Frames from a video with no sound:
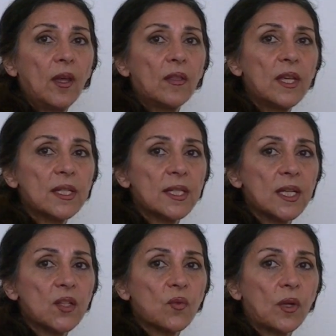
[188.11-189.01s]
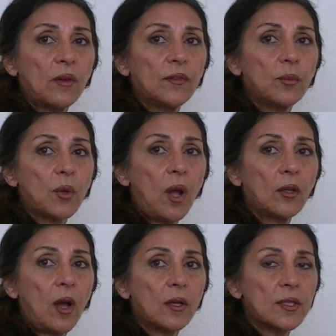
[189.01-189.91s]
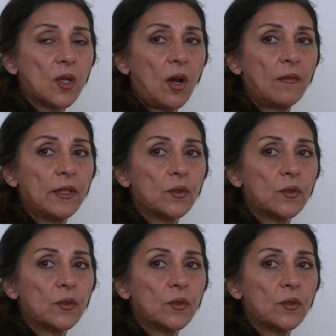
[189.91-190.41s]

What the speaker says: This is one of the products of a